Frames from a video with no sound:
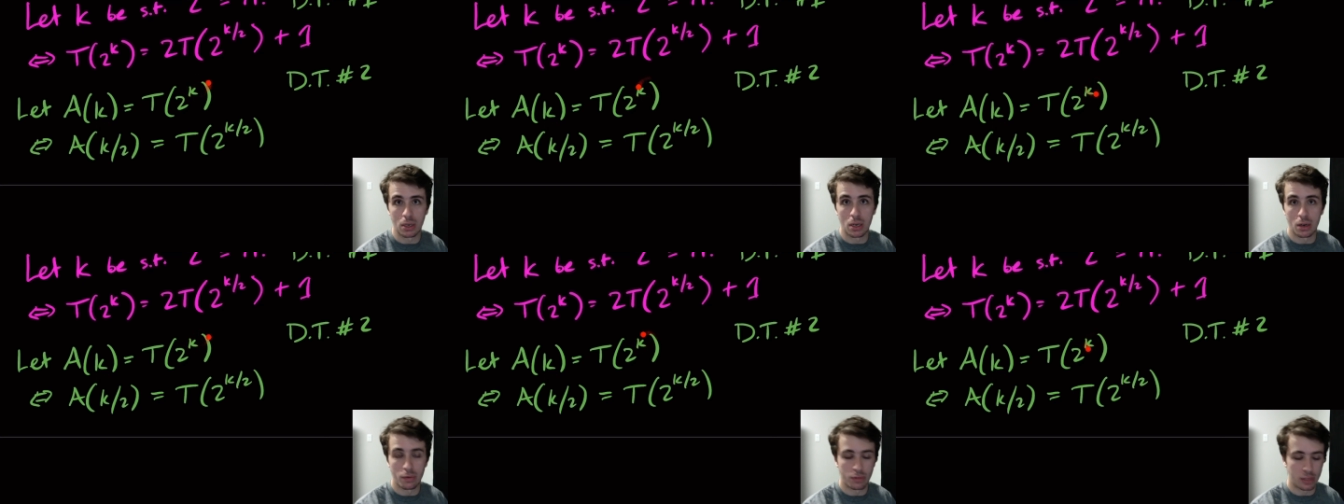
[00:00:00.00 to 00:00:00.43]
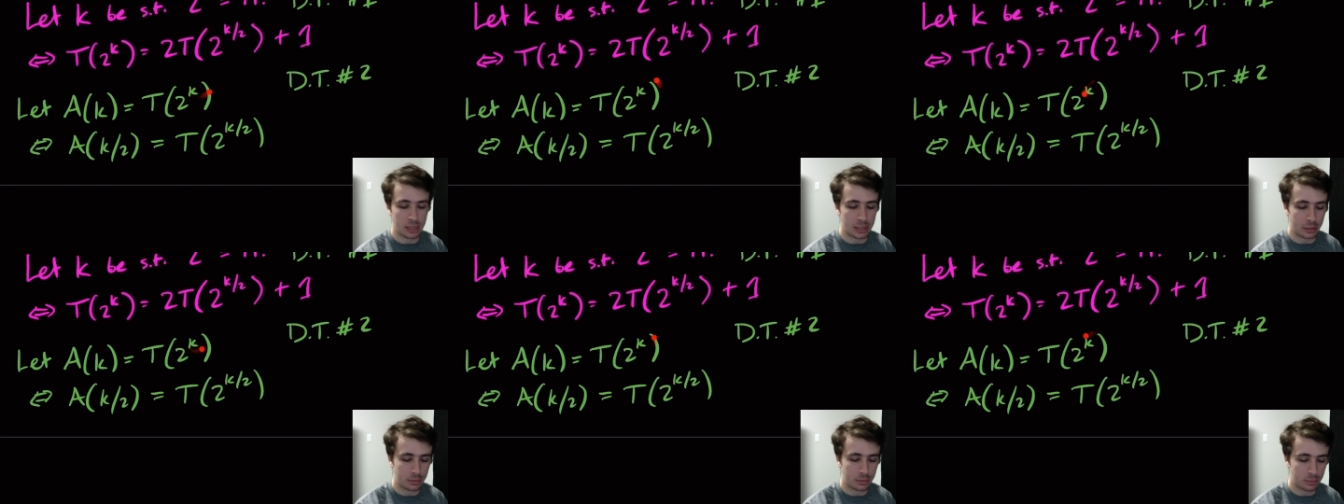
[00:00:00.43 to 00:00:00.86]
of
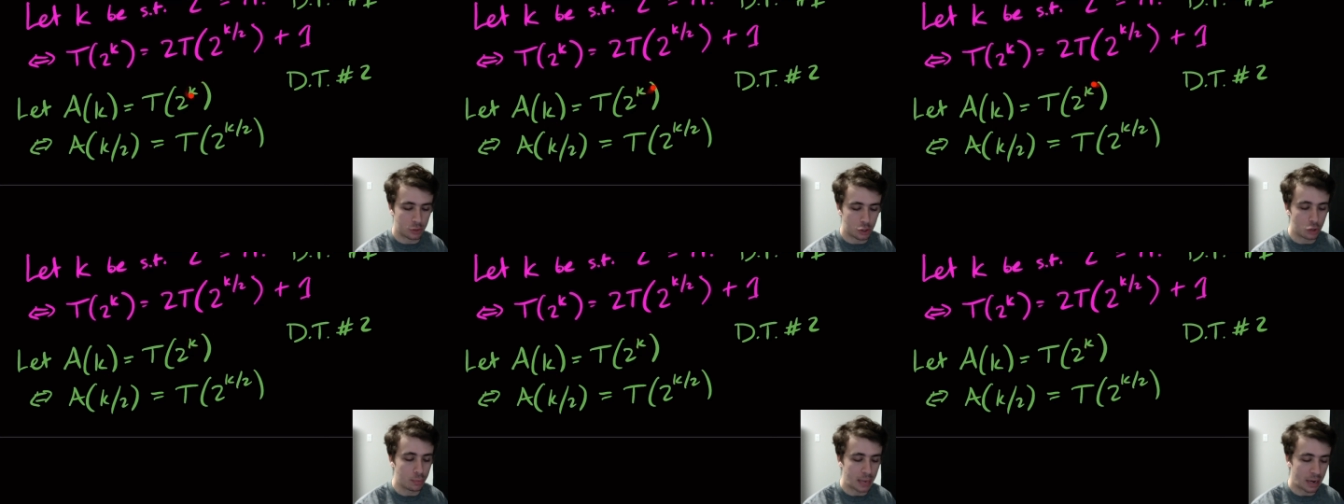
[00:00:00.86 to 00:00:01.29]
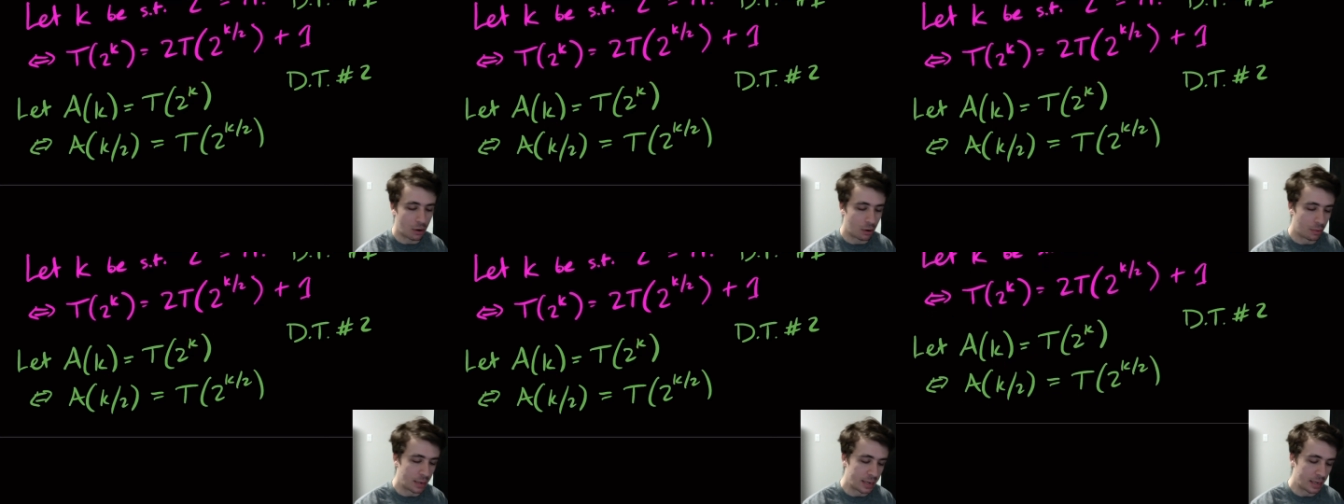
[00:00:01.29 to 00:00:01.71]
the 2 power
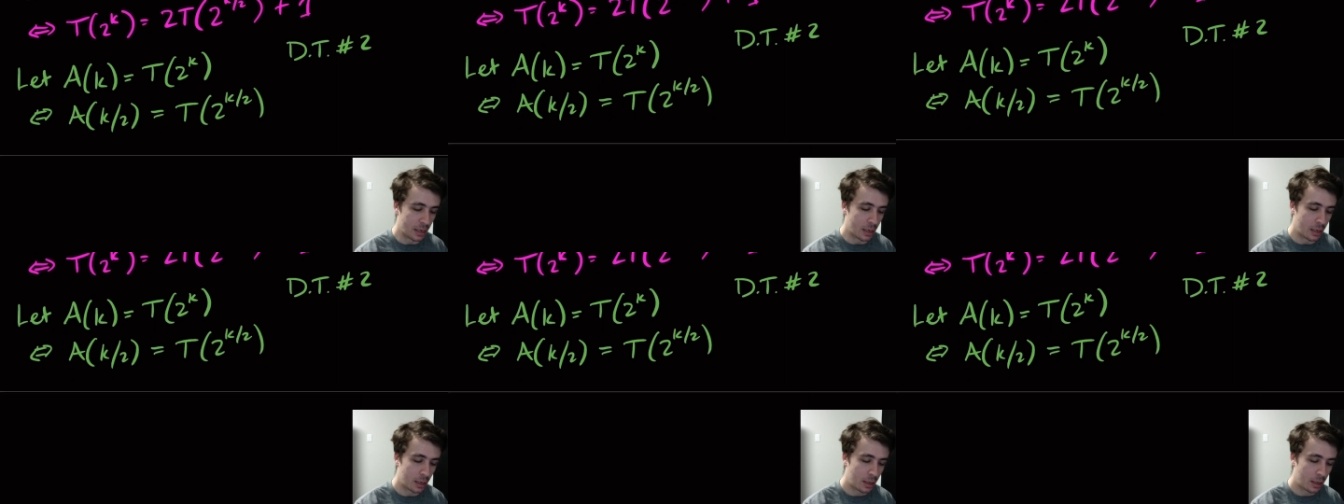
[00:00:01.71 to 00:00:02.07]
right here.